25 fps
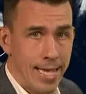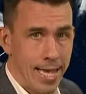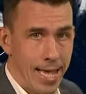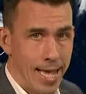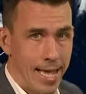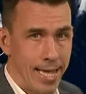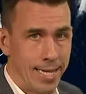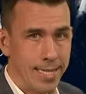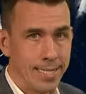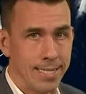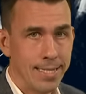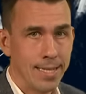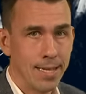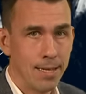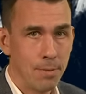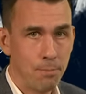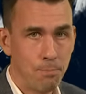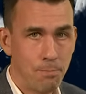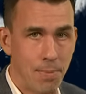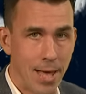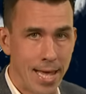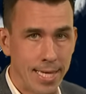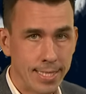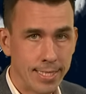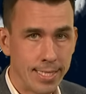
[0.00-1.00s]
And
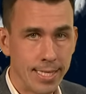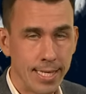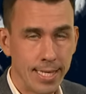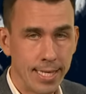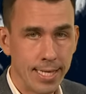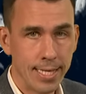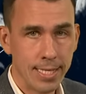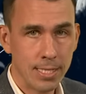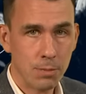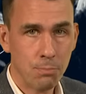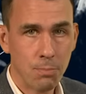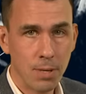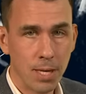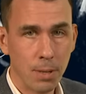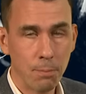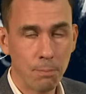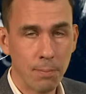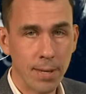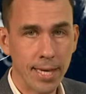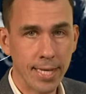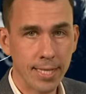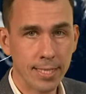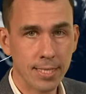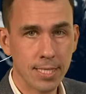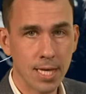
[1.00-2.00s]
Betty is being
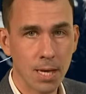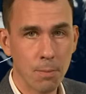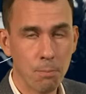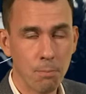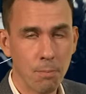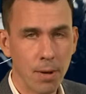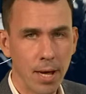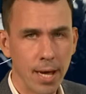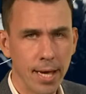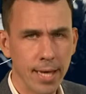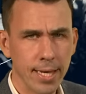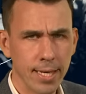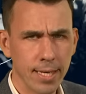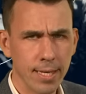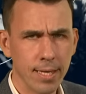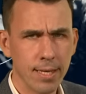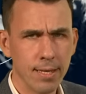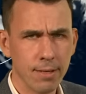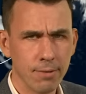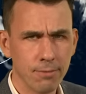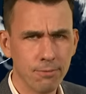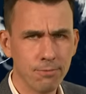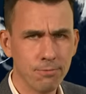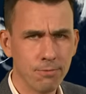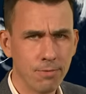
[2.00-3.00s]
picked up by
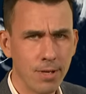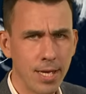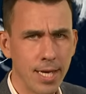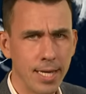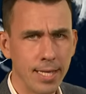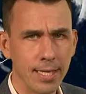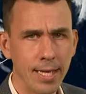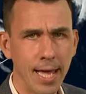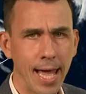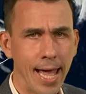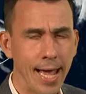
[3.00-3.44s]
a fairly